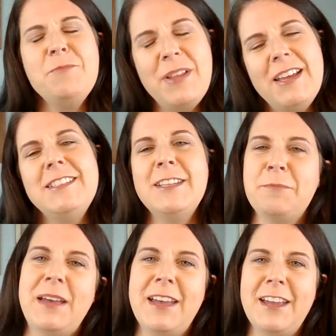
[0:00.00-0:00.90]
a
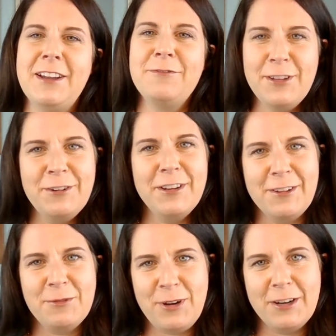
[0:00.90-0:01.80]
plastic bag floating
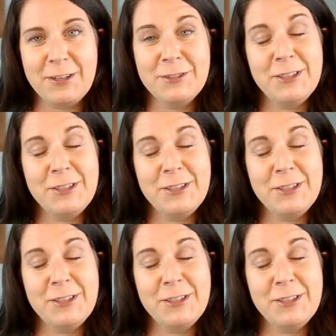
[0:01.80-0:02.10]
on the water.